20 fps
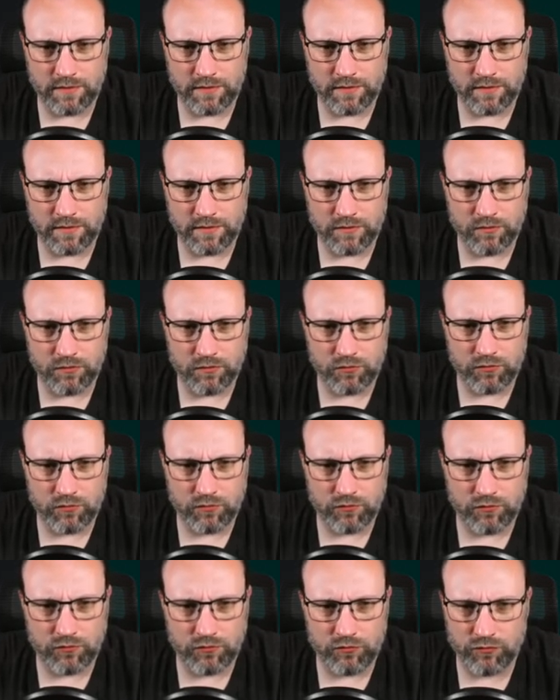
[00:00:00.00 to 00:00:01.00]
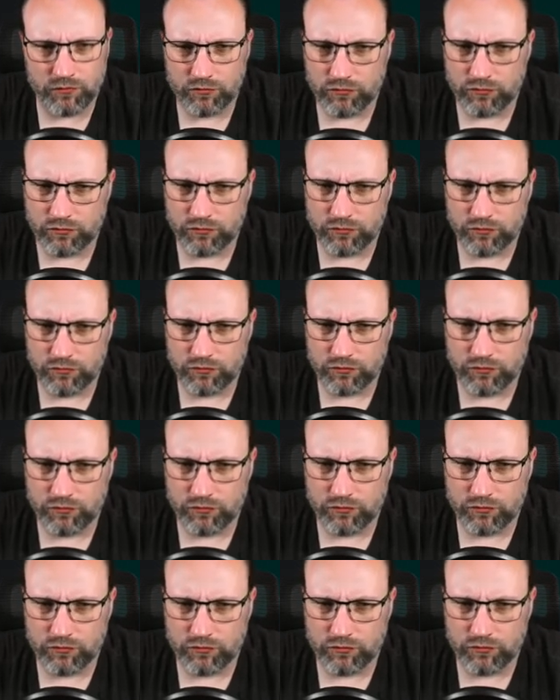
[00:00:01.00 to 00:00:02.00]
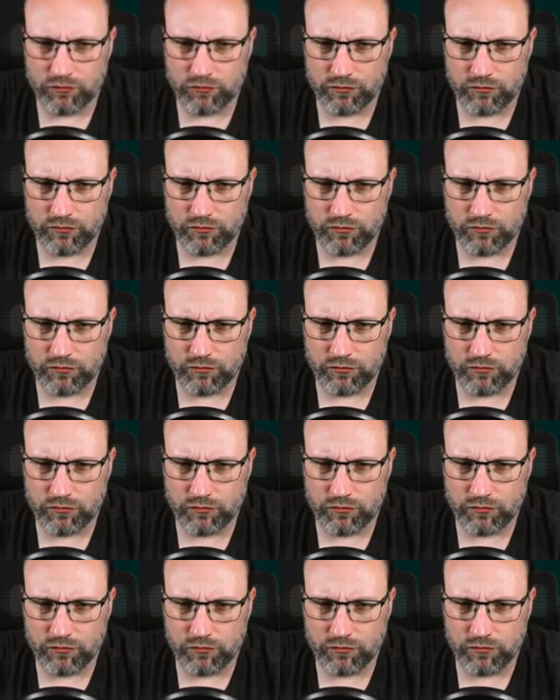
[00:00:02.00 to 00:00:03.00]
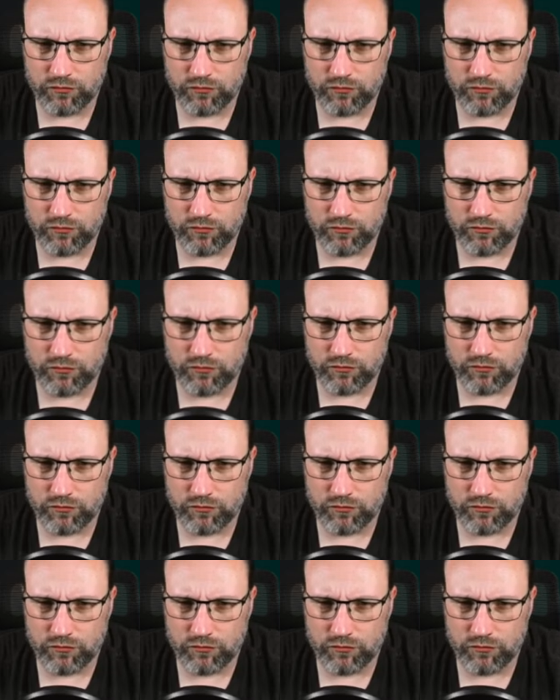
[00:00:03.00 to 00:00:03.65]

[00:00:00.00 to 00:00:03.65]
Nobody speaks.